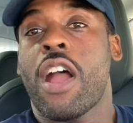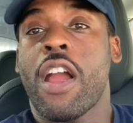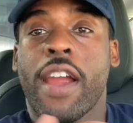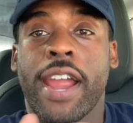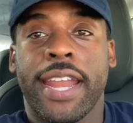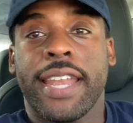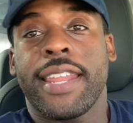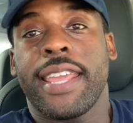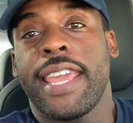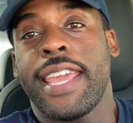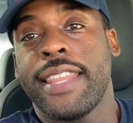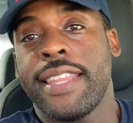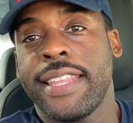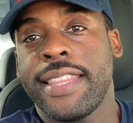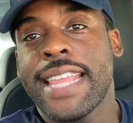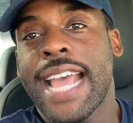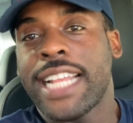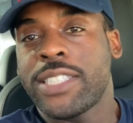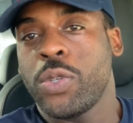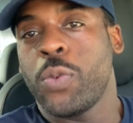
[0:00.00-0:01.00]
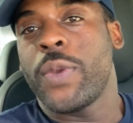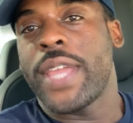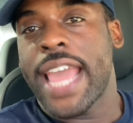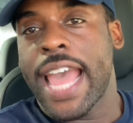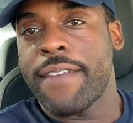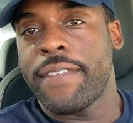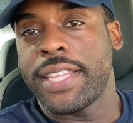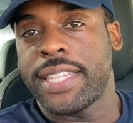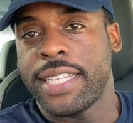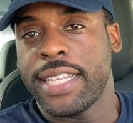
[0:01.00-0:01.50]
All right, and then that's what we
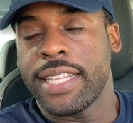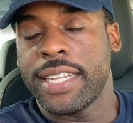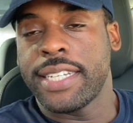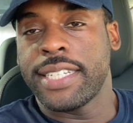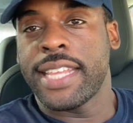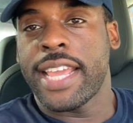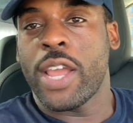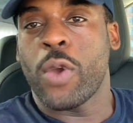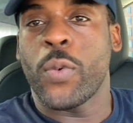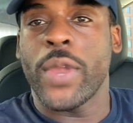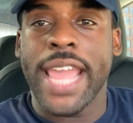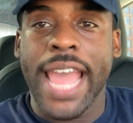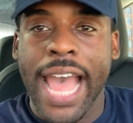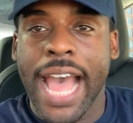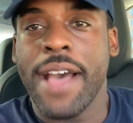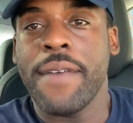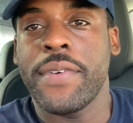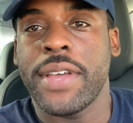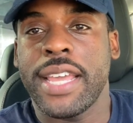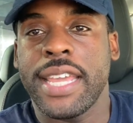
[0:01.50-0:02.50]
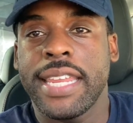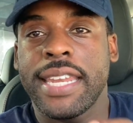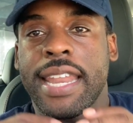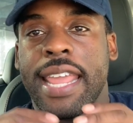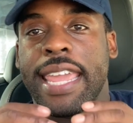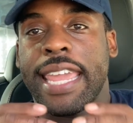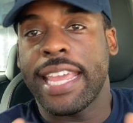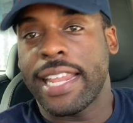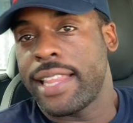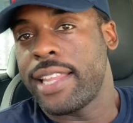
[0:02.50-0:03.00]
have at the end of the day. We have an
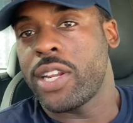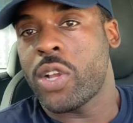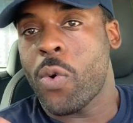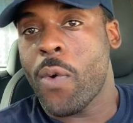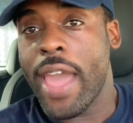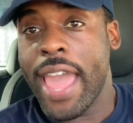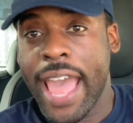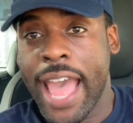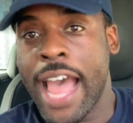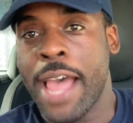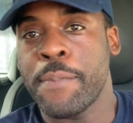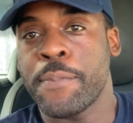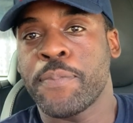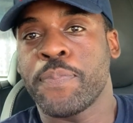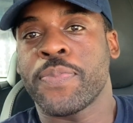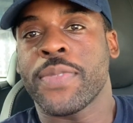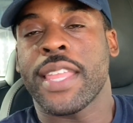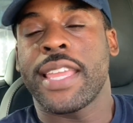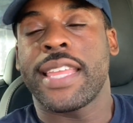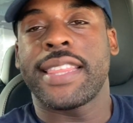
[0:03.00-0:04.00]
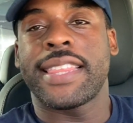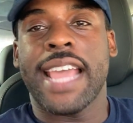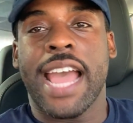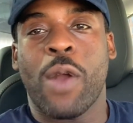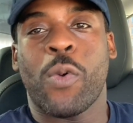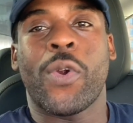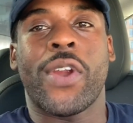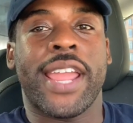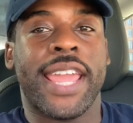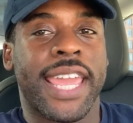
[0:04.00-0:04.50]
analytical app
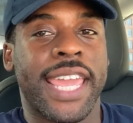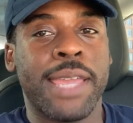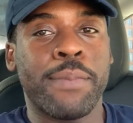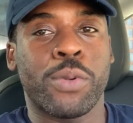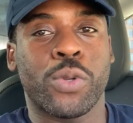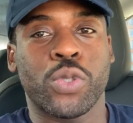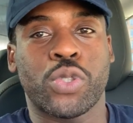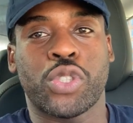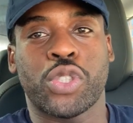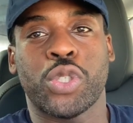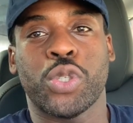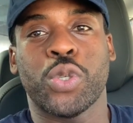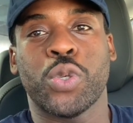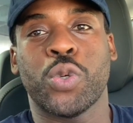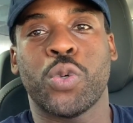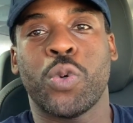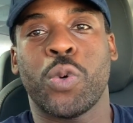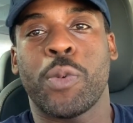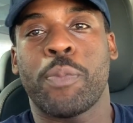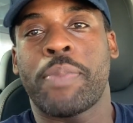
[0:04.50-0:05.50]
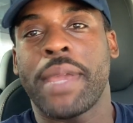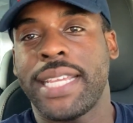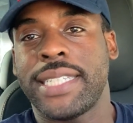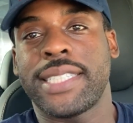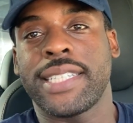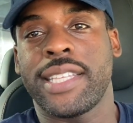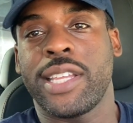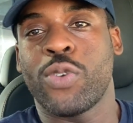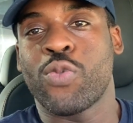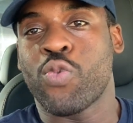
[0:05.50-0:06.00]
that we're able to
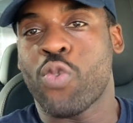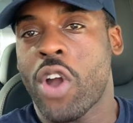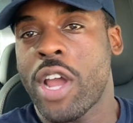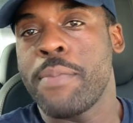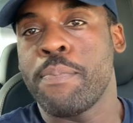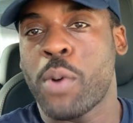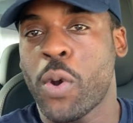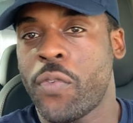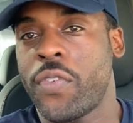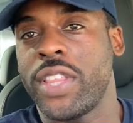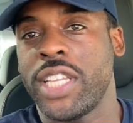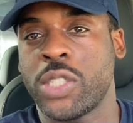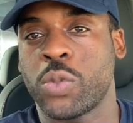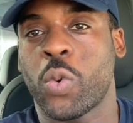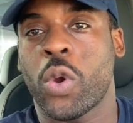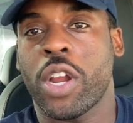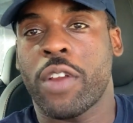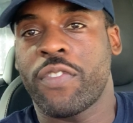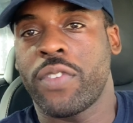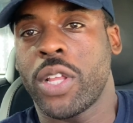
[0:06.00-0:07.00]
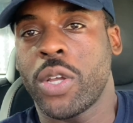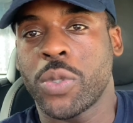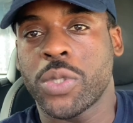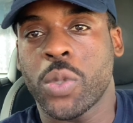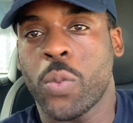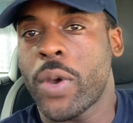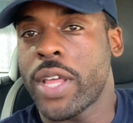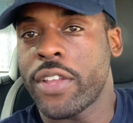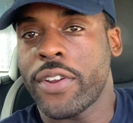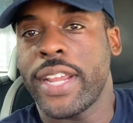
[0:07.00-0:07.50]
basically run both of these workflows,
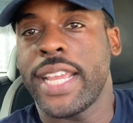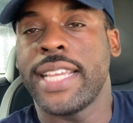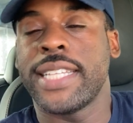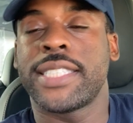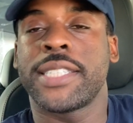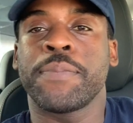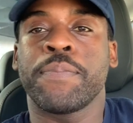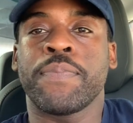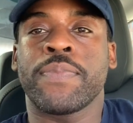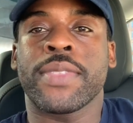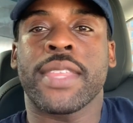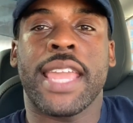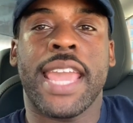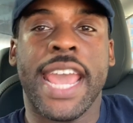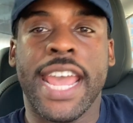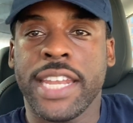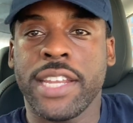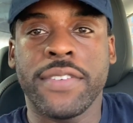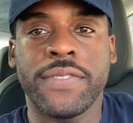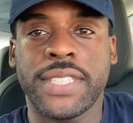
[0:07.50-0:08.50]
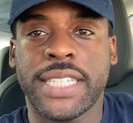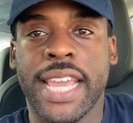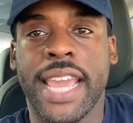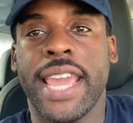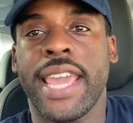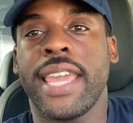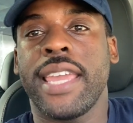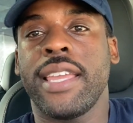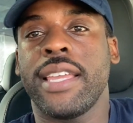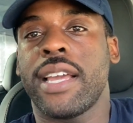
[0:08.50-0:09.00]
whether it's end of
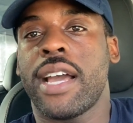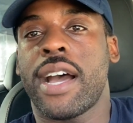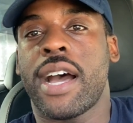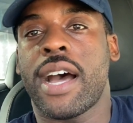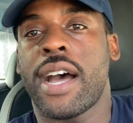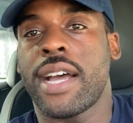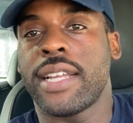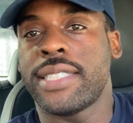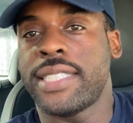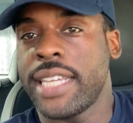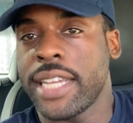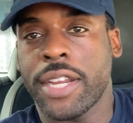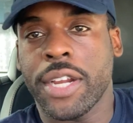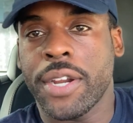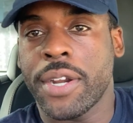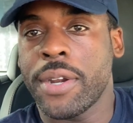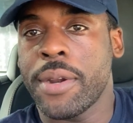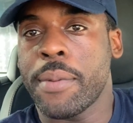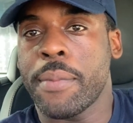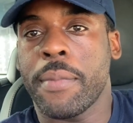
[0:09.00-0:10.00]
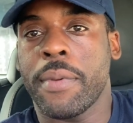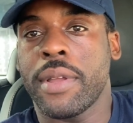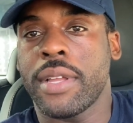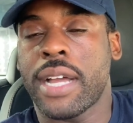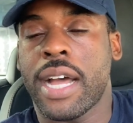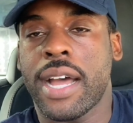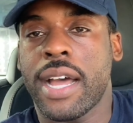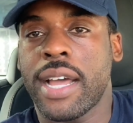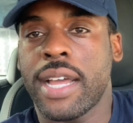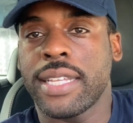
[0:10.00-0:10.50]
day ticker
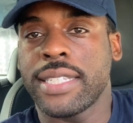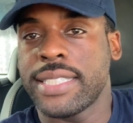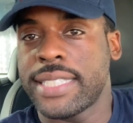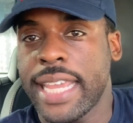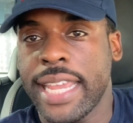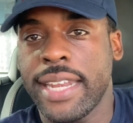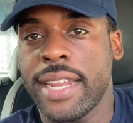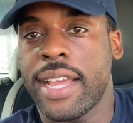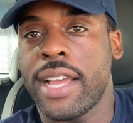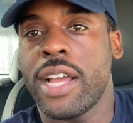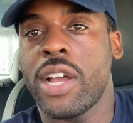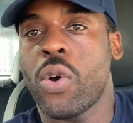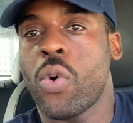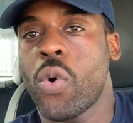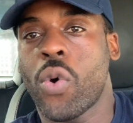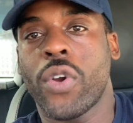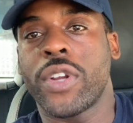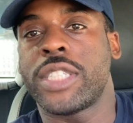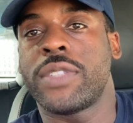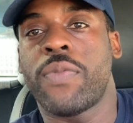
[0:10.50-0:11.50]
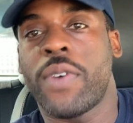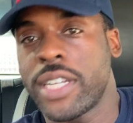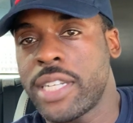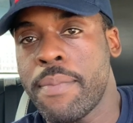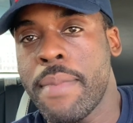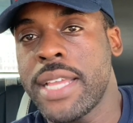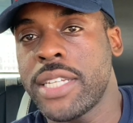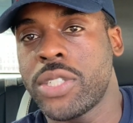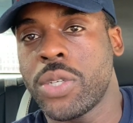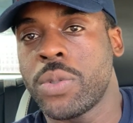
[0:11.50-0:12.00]
data or it's
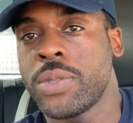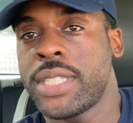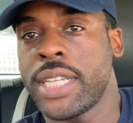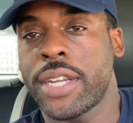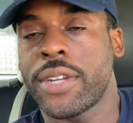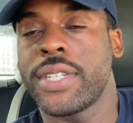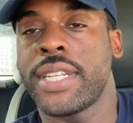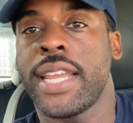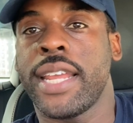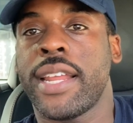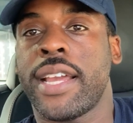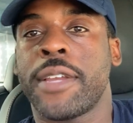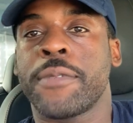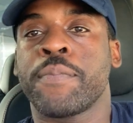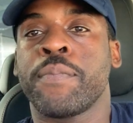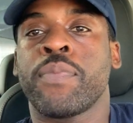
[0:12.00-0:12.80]
fundamental ticker data.